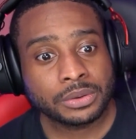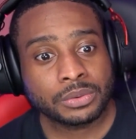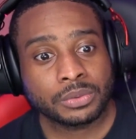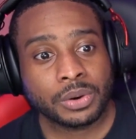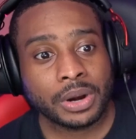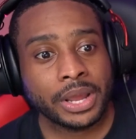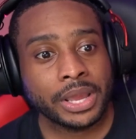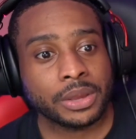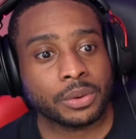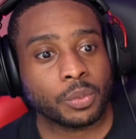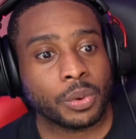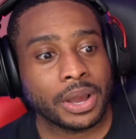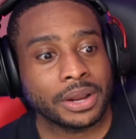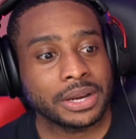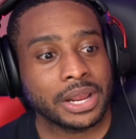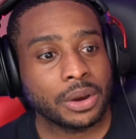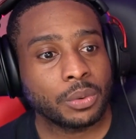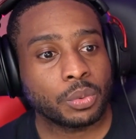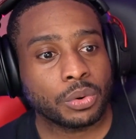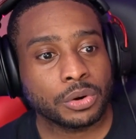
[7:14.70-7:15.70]
Right, why
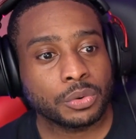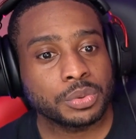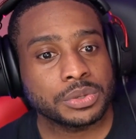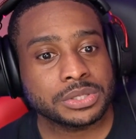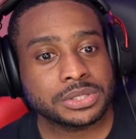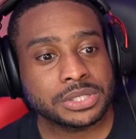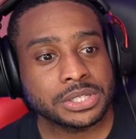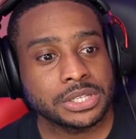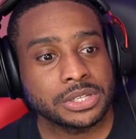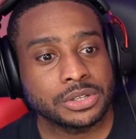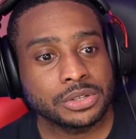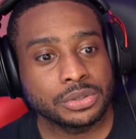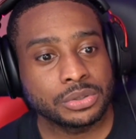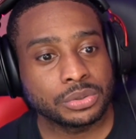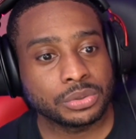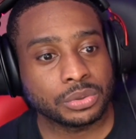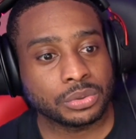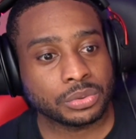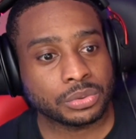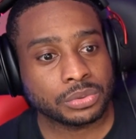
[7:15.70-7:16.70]
not work with
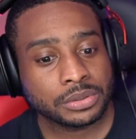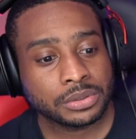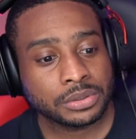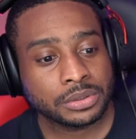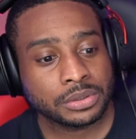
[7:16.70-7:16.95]
Senku?